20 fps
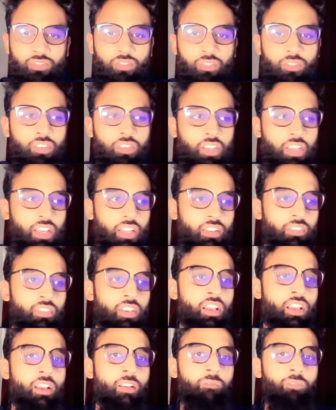You look at
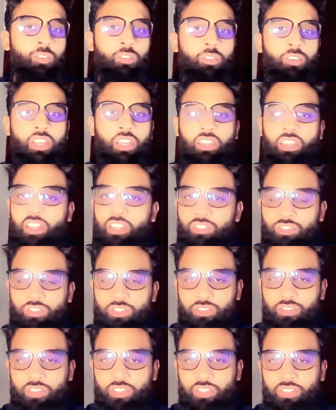
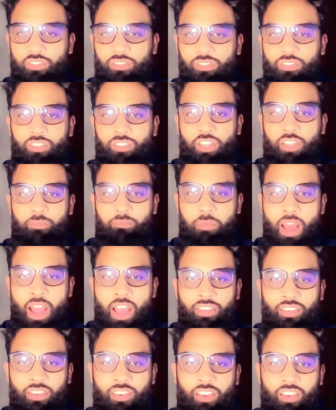insurance, you look at
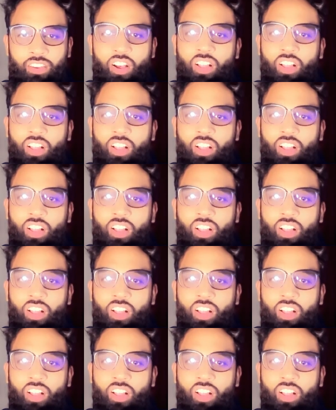banking,